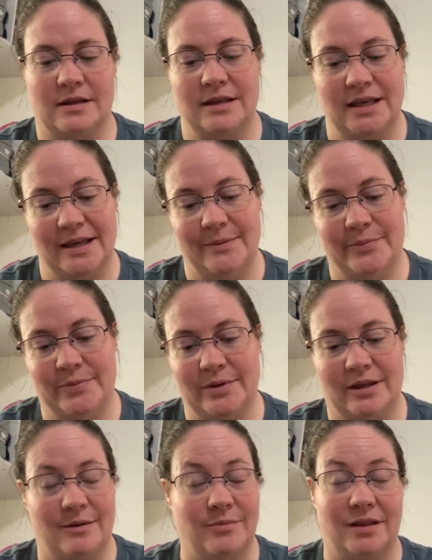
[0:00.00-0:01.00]
keep
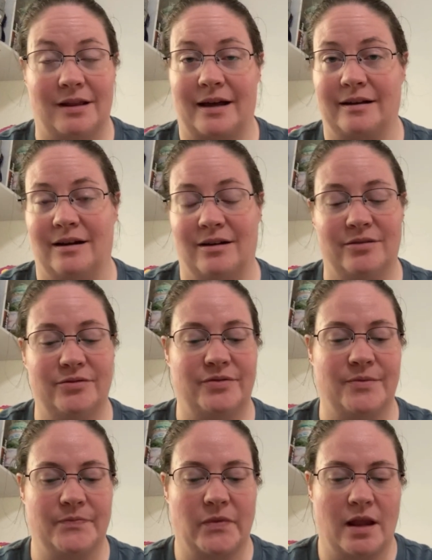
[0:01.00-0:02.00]
a lot of.
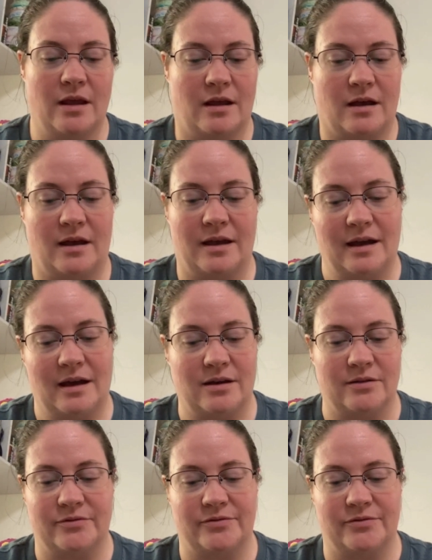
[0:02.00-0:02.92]
I have,